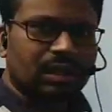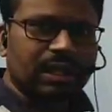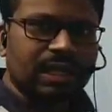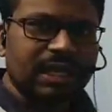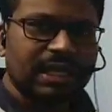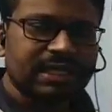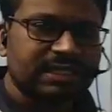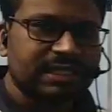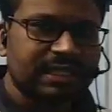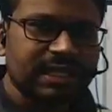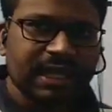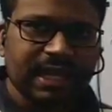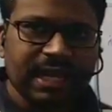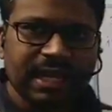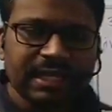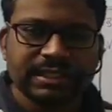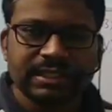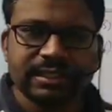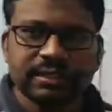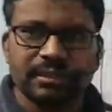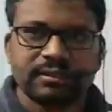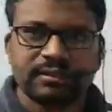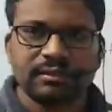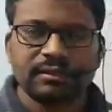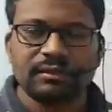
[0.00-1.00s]
Acetic
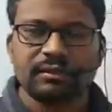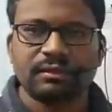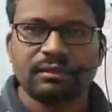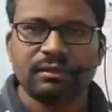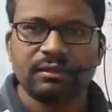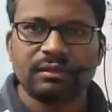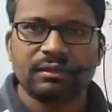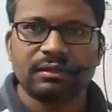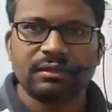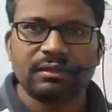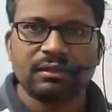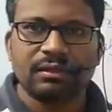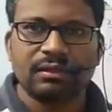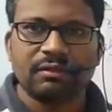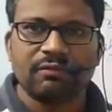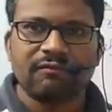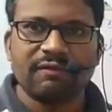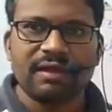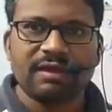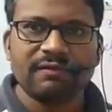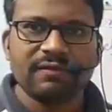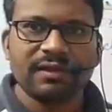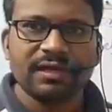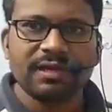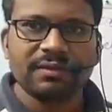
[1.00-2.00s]
acid.
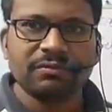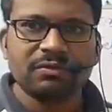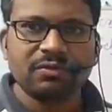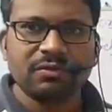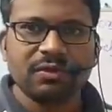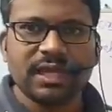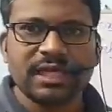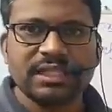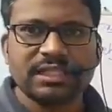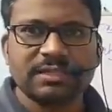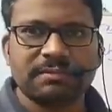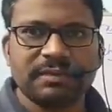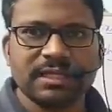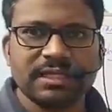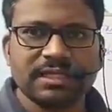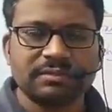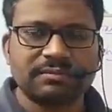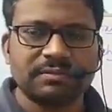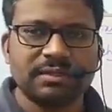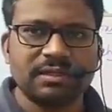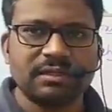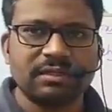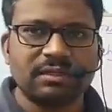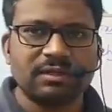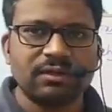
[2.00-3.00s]
When we remove H plus,
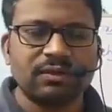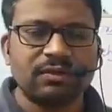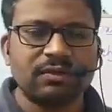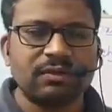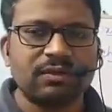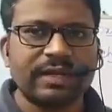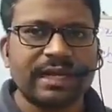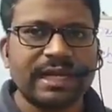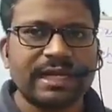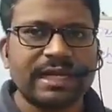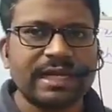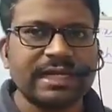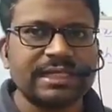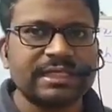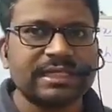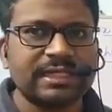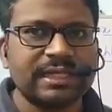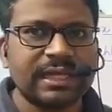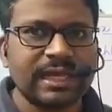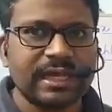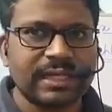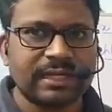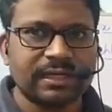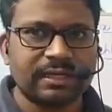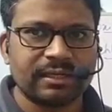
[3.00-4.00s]
you will get
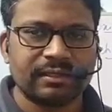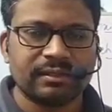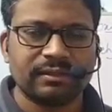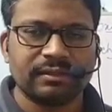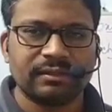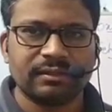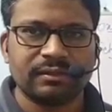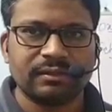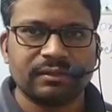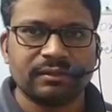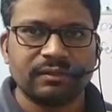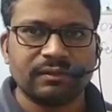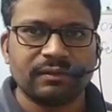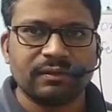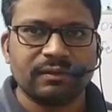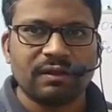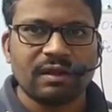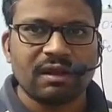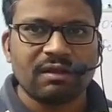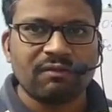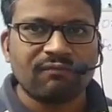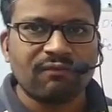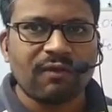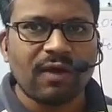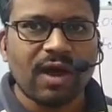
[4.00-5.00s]
acetate.
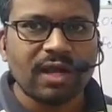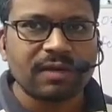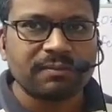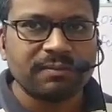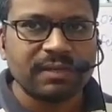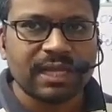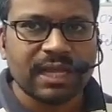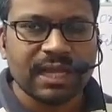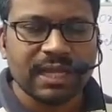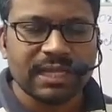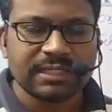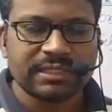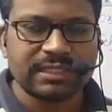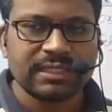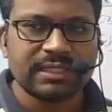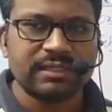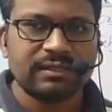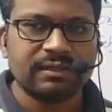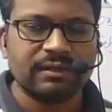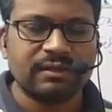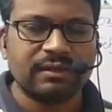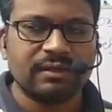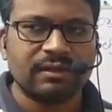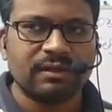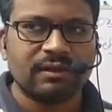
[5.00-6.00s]
Formic acid.
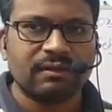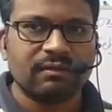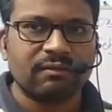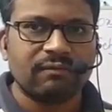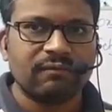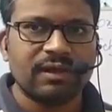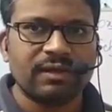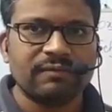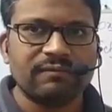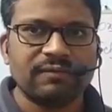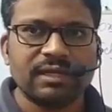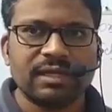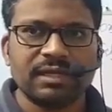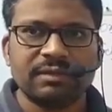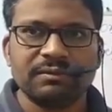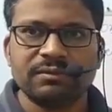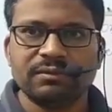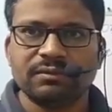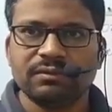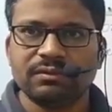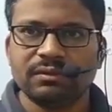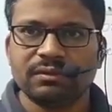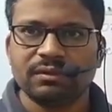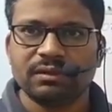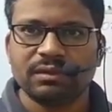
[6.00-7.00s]
When we
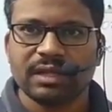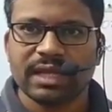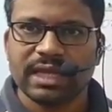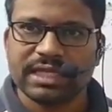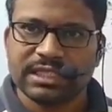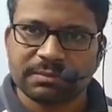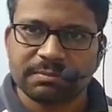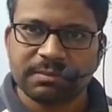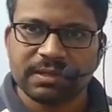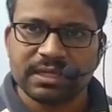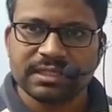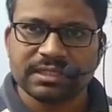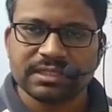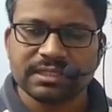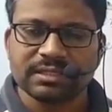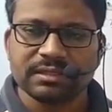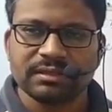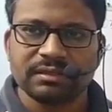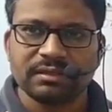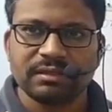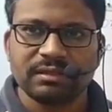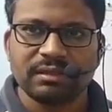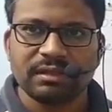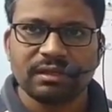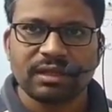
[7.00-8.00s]
remove H plus,
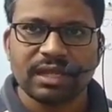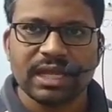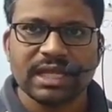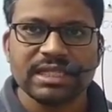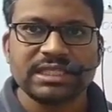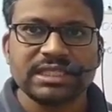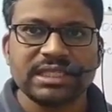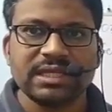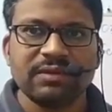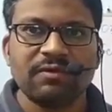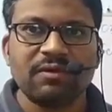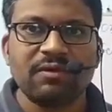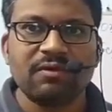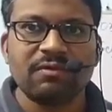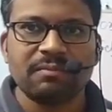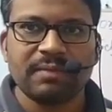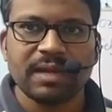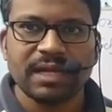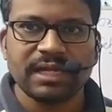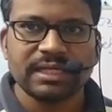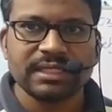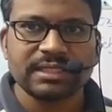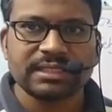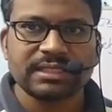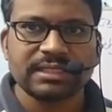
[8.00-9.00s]
HCO
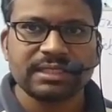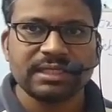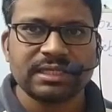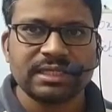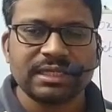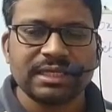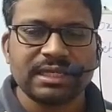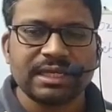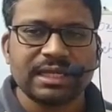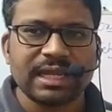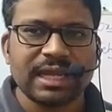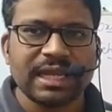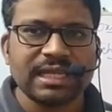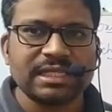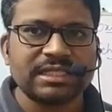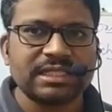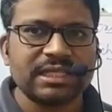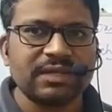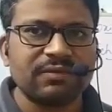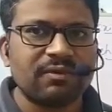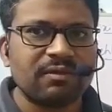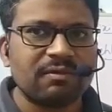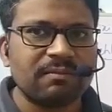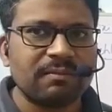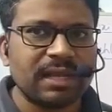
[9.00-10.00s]
minus,
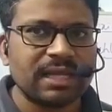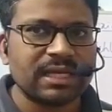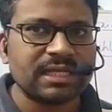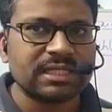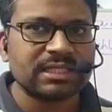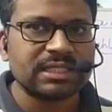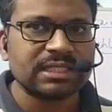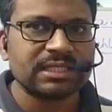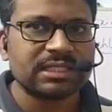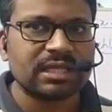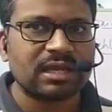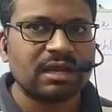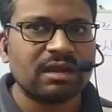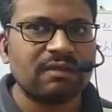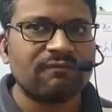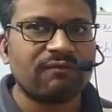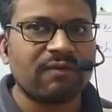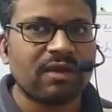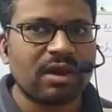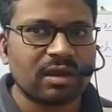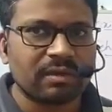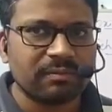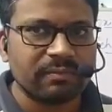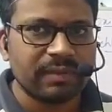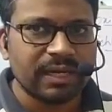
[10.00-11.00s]
HCO minus is called
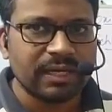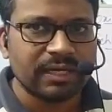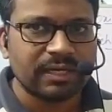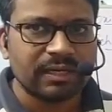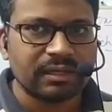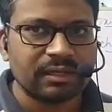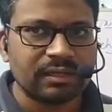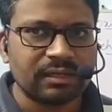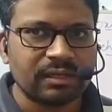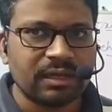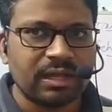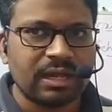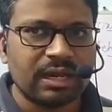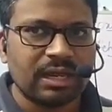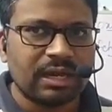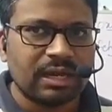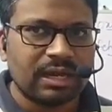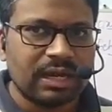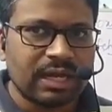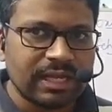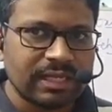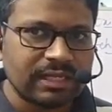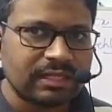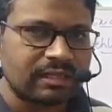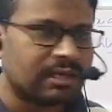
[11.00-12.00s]
formate.
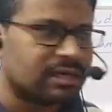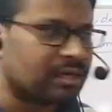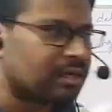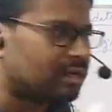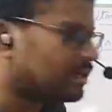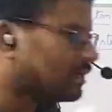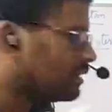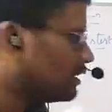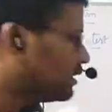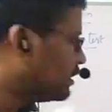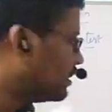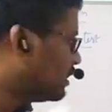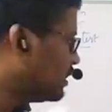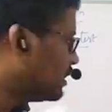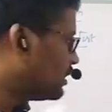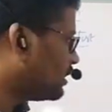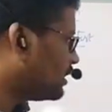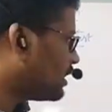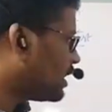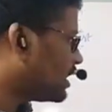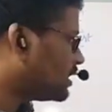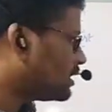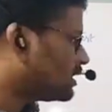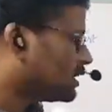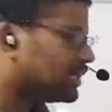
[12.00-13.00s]
Like that,
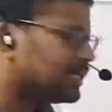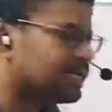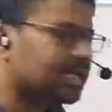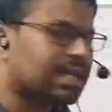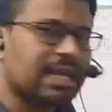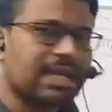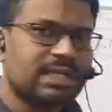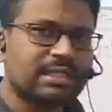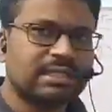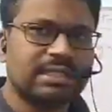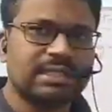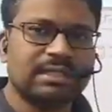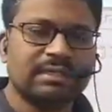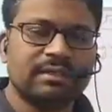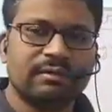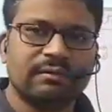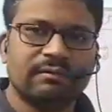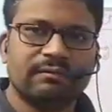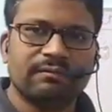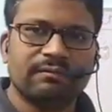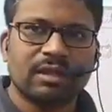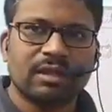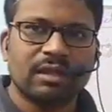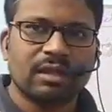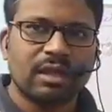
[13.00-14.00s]
tartaric acid.
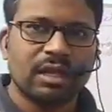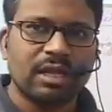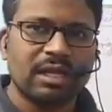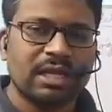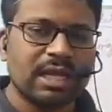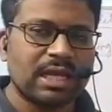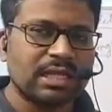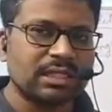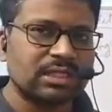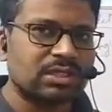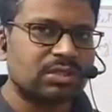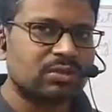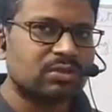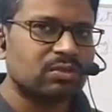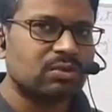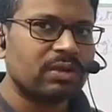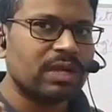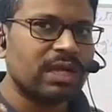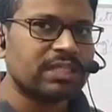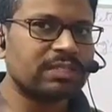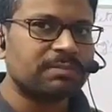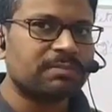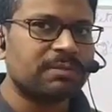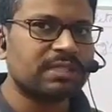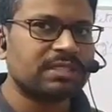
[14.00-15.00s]
It has 2
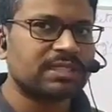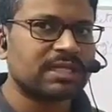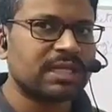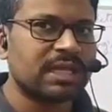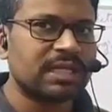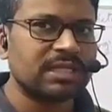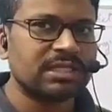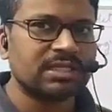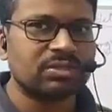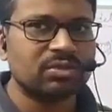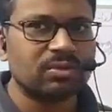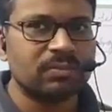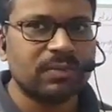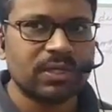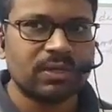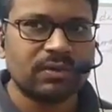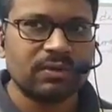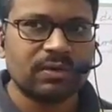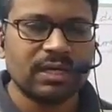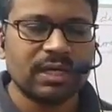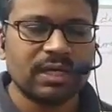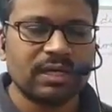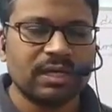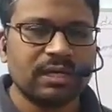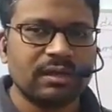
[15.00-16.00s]
H plus ions to be
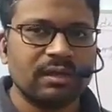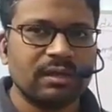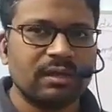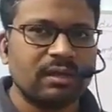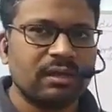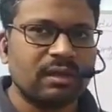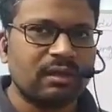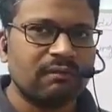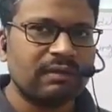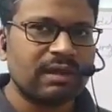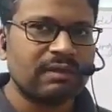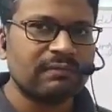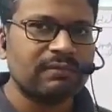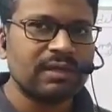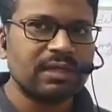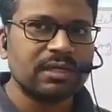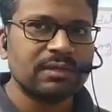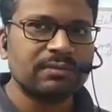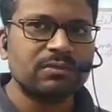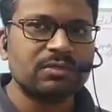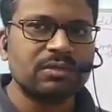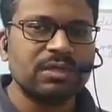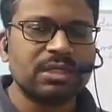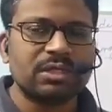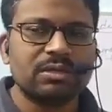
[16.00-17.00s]
donated. When we
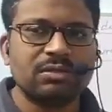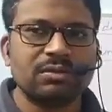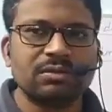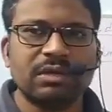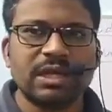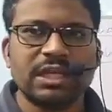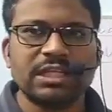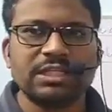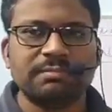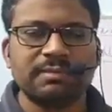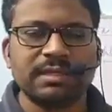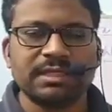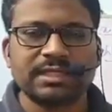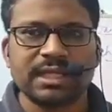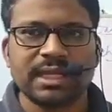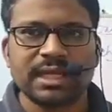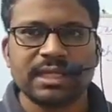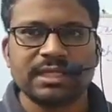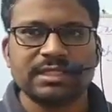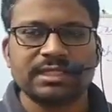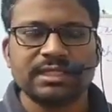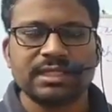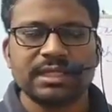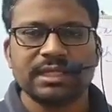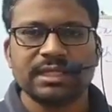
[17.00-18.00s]
remove the 2 H plus
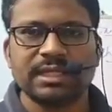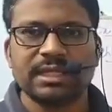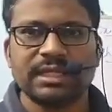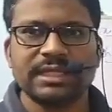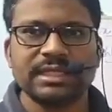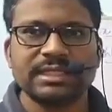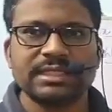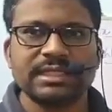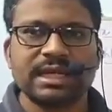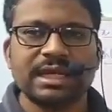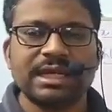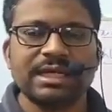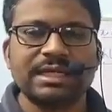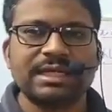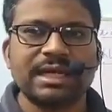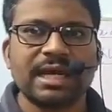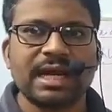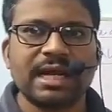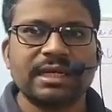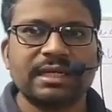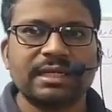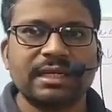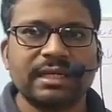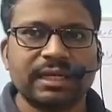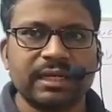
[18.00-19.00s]
ions, that is called
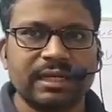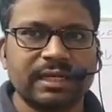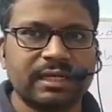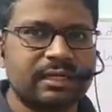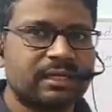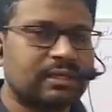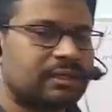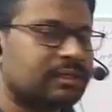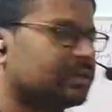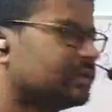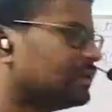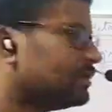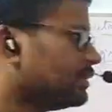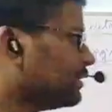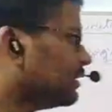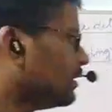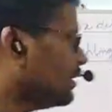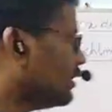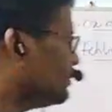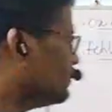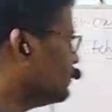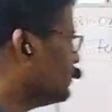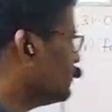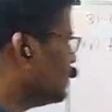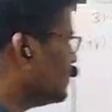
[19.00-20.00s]
tartarate.
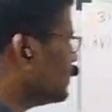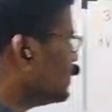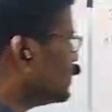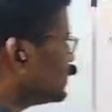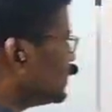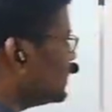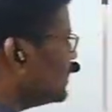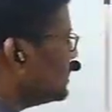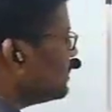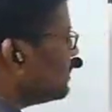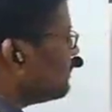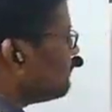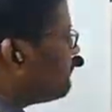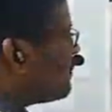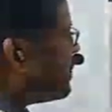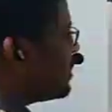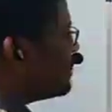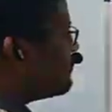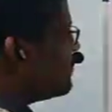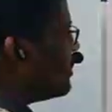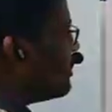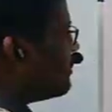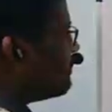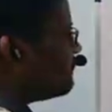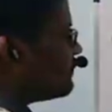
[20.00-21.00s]
Now see the
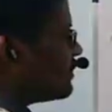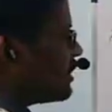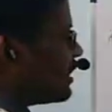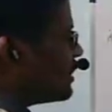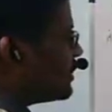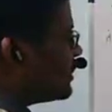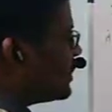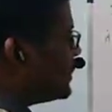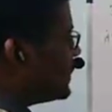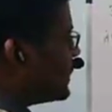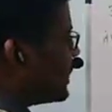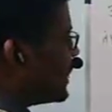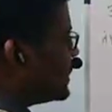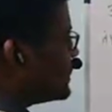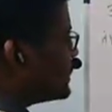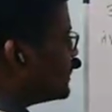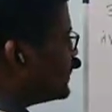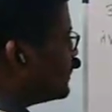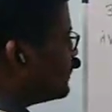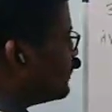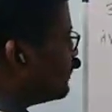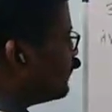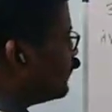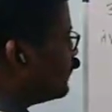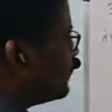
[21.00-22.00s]
formula of tartaric
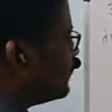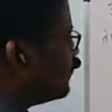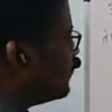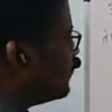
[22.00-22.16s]
acid.